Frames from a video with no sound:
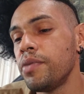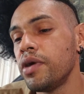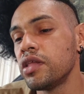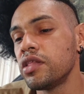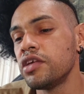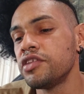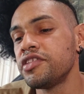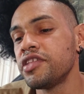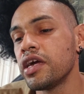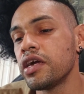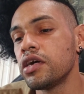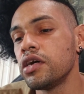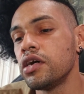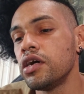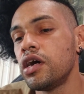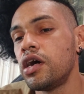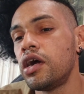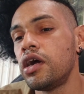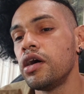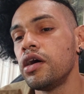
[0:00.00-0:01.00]
But it's like
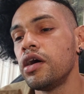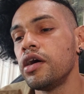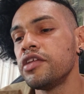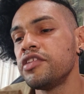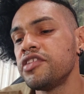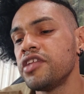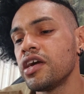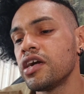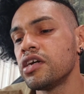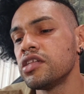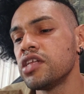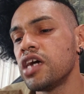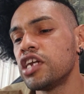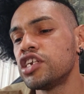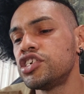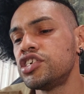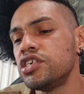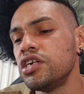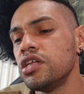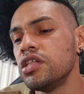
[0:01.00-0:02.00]
a
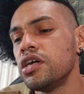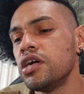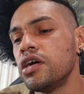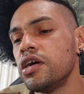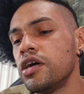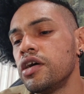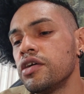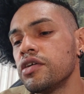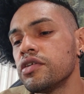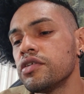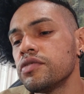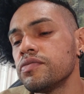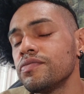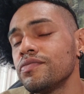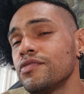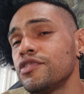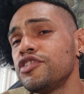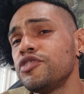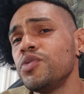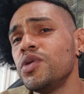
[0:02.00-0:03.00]
natural
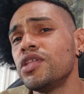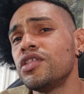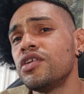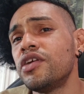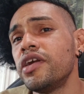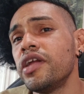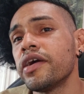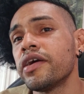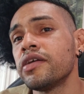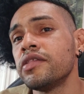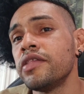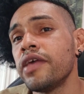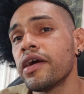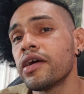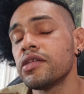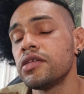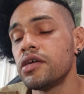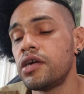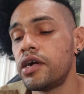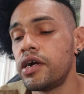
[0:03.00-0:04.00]
sweetener like
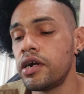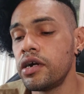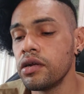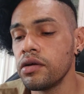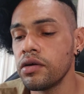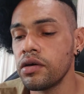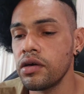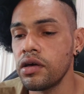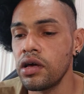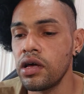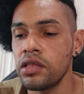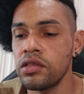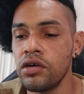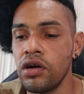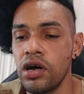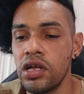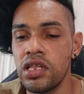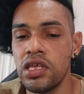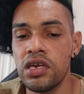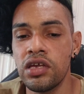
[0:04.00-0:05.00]
nectar and
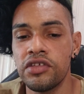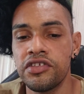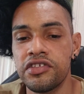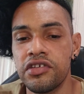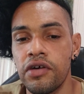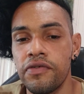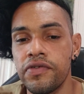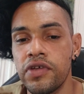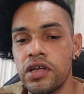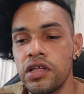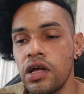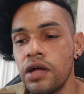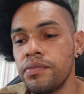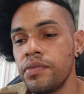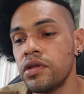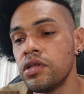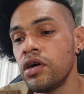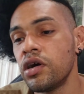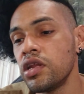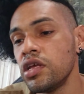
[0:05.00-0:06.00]
honey and stuff like that.
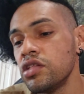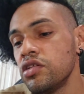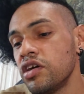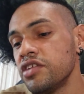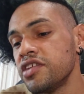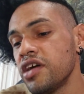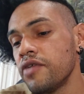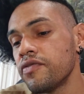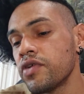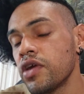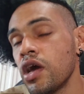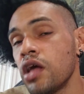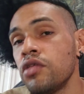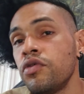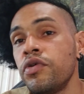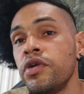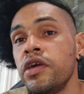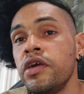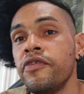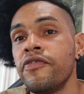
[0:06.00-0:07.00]
But honey does have
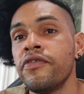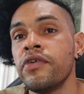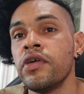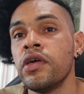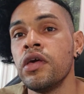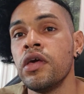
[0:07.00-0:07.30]
calories.